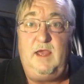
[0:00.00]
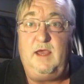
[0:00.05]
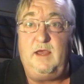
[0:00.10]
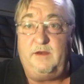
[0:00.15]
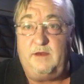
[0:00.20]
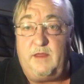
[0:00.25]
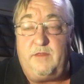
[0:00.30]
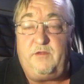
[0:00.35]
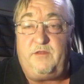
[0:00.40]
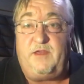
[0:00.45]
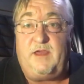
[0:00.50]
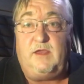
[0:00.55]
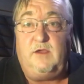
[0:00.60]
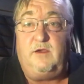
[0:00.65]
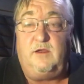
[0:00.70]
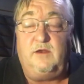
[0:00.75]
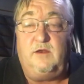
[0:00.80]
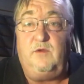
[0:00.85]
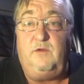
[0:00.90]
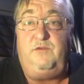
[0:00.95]
Another thing you
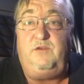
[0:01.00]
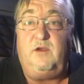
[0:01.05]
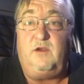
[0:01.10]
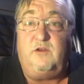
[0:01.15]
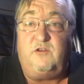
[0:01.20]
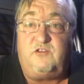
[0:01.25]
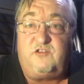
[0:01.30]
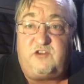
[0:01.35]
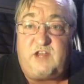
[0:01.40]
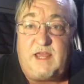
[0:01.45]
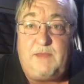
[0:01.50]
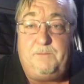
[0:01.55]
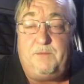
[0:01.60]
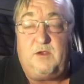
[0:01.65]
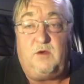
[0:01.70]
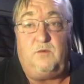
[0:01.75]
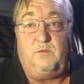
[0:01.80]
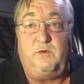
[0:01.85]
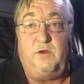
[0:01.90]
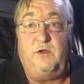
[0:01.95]
can do is you can shape
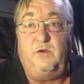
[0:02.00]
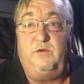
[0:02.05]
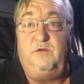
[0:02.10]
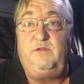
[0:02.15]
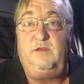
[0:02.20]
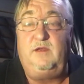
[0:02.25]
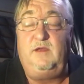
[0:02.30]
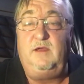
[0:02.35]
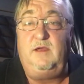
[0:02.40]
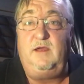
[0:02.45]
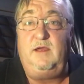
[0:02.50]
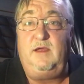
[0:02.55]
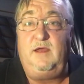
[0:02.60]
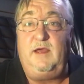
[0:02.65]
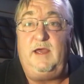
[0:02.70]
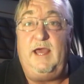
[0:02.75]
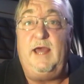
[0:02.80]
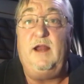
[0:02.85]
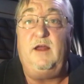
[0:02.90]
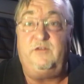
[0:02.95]
your route,
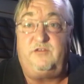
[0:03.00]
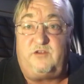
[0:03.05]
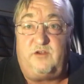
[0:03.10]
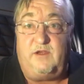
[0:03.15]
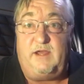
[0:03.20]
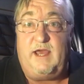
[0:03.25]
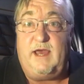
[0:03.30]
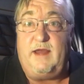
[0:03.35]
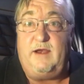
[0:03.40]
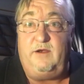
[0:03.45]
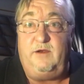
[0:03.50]
and I'll show you how to